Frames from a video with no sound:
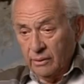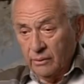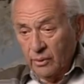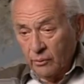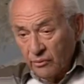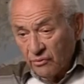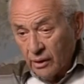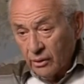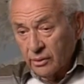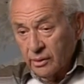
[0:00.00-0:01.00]
When we
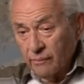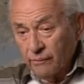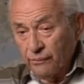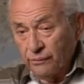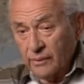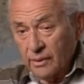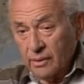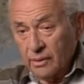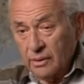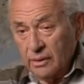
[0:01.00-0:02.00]
found them,
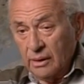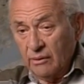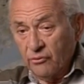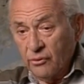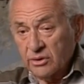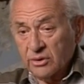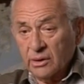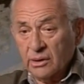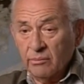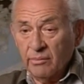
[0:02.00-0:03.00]

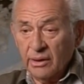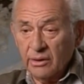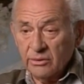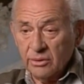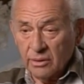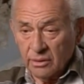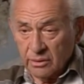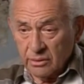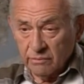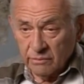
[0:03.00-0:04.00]
unfortunately, many
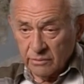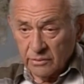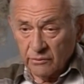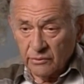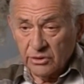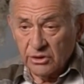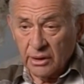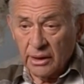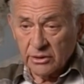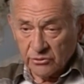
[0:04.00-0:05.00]
of the
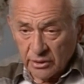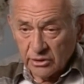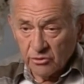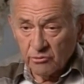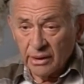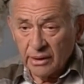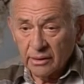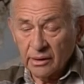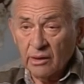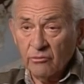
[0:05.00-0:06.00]
GIs, friends of mine,
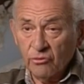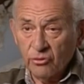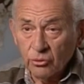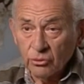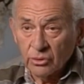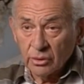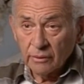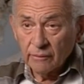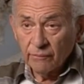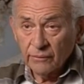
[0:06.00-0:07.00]
gave them food,
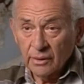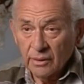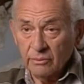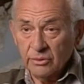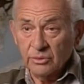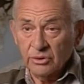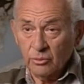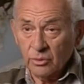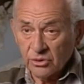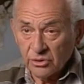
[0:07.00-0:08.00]
which was the
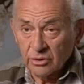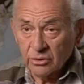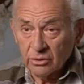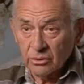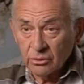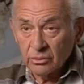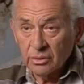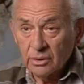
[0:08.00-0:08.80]
worst thing to do.